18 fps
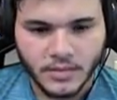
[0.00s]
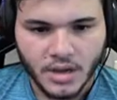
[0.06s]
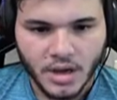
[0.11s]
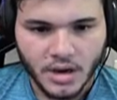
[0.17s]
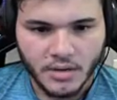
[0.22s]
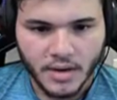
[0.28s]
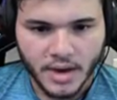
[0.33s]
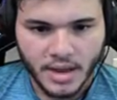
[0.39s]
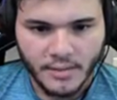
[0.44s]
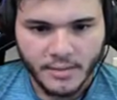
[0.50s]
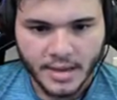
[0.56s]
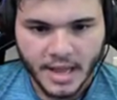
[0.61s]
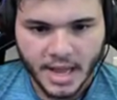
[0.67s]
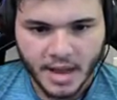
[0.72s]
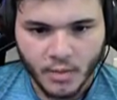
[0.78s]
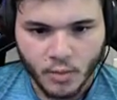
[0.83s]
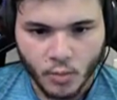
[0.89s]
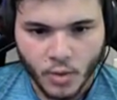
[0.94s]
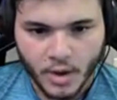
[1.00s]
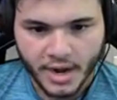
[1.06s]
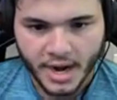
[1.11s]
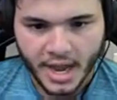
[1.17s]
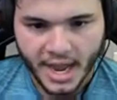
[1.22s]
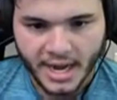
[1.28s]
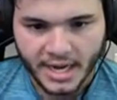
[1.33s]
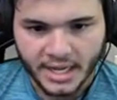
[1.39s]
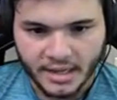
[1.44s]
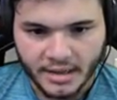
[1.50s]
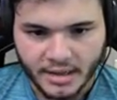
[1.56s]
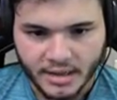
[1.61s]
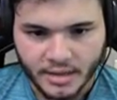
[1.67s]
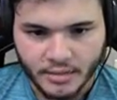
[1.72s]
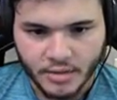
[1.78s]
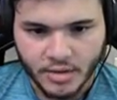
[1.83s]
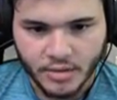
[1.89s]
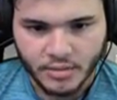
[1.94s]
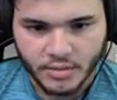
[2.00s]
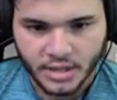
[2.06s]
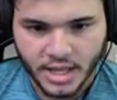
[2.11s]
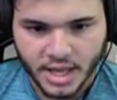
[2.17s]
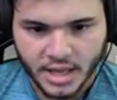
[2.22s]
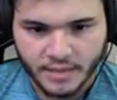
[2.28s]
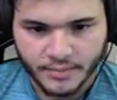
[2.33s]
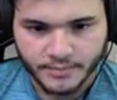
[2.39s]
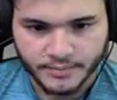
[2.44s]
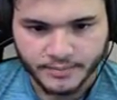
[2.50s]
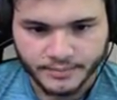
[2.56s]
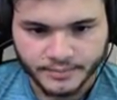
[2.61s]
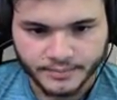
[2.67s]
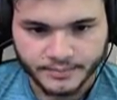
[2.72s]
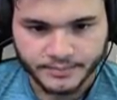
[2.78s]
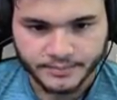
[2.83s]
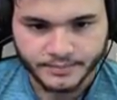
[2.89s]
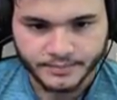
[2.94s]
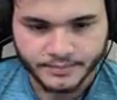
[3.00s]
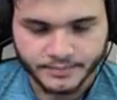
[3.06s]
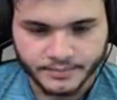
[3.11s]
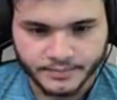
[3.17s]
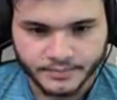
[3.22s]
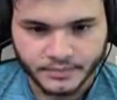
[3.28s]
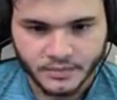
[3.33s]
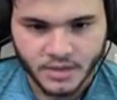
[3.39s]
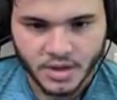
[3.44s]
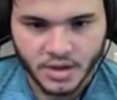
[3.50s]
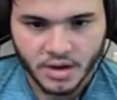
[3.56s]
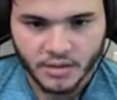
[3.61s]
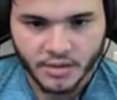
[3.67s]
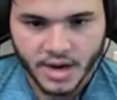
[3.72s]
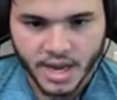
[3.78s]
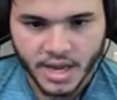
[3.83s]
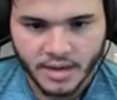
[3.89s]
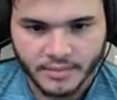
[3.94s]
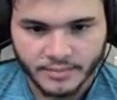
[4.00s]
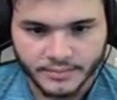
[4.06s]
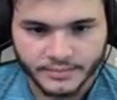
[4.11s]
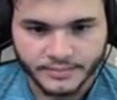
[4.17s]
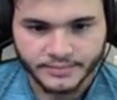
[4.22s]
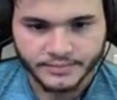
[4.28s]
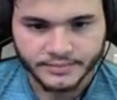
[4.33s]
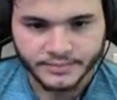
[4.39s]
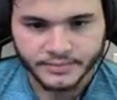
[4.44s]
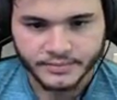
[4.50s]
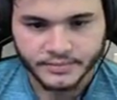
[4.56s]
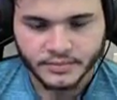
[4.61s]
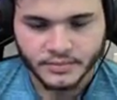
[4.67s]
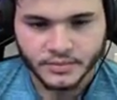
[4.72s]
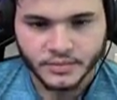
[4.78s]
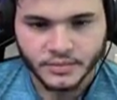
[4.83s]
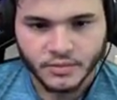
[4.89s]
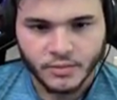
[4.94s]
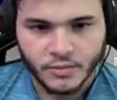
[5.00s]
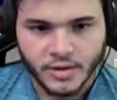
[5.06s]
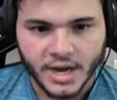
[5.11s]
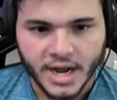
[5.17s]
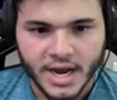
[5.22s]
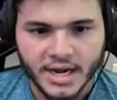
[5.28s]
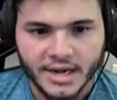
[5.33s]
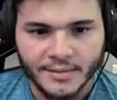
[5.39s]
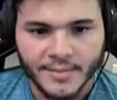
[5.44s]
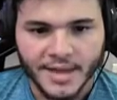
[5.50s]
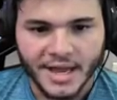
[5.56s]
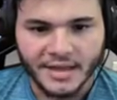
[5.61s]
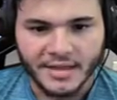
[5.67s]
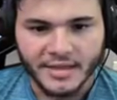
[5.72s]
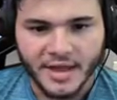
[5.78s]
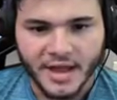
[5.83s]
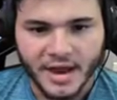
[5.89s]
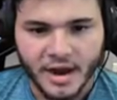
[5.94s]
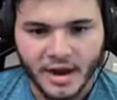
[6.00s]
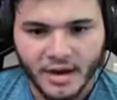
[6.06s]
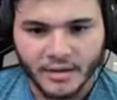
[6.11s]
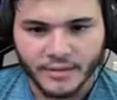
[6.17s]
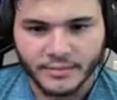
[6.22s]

Alright, we got one hiding... Okay. Alright. One hiding back there.